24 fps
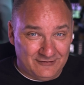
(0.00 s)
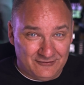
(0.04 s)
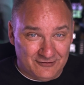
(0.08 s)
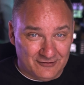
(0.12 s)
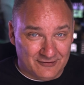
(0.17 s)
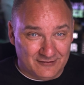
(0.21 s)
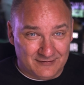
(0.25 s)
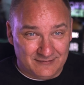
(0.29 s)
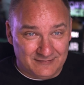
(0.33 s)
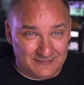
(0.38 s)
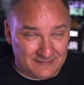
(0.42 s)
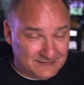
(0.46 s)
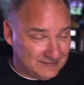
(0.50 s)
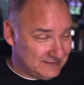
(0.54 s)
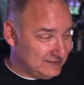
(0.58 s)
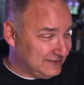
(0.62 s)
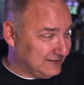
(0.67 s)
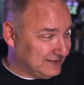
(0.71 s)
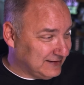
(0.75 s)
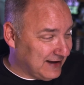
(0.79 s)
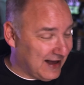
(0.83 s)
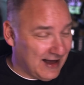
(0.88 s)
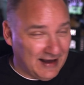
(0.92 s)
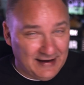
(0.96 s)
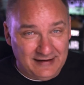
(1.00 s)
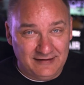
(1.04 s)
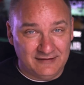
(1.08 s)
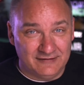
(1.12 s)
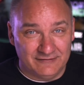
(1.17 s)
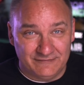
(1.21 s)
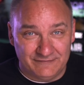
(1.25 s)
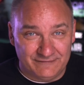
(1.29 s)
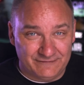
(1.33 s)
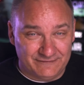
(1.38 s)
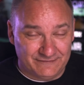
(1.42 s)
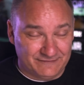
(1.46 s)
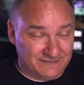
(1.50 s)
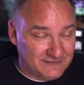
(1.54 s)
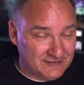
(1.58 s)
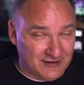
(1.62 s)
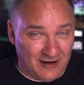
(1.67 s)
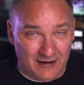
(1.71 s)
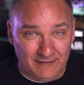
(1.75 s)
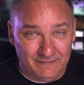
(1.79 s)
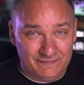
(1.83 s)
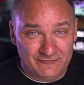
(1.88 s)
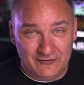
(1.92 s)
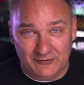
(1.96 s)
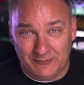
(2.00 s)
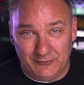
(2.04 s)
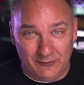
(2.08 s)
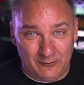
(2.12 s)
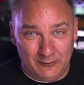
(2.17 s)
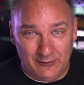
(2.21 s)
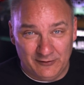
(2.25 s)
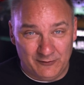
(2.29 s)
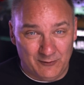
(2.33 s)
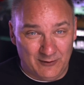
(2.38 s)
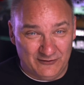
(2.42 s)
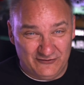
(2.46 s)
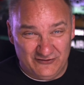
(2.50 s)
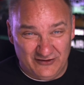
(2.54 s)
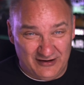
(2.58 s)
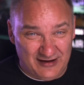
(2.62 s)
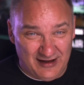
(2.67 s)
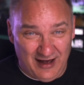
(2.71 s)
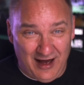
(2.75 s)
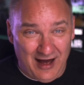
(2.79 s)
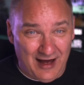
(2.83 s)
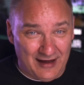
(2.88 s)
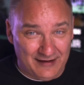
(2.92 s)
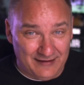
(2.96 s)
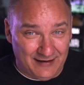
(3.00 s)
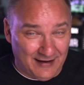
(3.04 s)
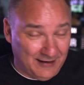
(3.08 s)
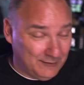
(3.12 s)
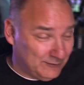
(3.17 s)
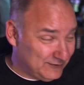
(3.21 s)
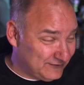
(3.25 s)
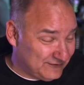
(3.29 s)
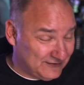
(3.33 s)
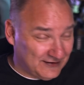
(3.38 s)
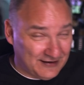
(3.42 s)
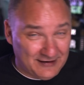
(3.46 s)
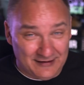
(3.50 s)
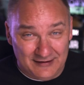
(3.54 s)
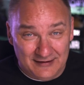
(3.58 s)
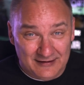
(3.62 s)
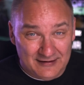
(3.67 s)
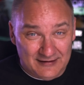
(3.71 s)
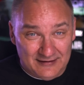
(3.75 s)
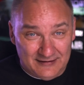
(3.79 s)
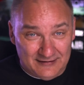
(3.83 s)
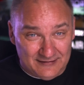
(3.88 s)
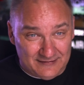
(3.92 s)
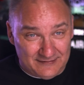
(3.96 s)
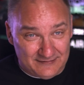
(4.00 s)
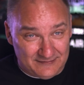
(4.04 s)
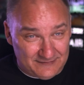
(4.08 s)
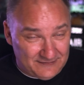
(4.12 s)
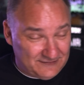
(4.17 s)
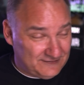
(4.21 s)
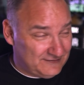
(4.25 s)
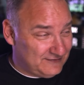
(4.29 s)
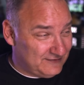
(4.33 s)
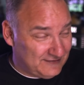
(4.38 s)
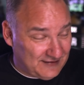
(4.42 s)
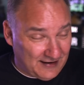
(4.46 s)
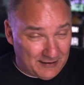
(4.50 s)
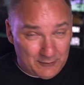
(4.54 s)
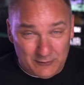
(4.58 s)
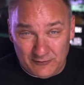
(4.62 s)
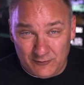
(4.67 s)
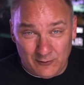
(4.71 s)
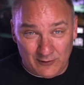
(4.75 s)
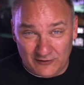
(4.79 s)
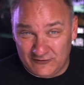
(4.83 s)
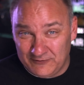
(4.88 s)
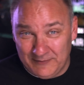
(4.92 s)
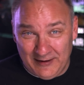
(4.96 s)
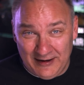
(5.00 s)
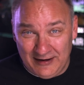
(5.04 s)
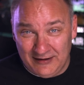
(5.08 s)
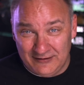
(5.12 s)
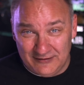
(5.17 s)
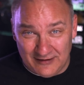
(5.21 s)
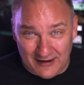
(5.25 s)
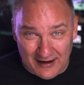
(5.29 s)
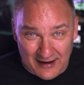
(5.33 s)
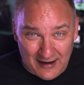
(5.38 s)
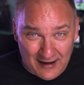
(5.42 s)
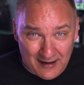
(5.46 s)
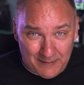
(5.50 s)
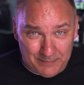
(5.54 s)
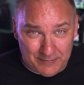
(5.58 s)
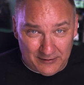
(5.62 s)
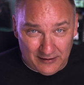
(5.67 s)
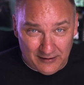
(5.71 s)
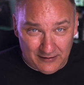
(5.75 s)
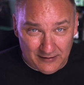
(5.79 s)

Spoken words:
you're kind of comfortable with what you got, I would say stay with what's making you happy.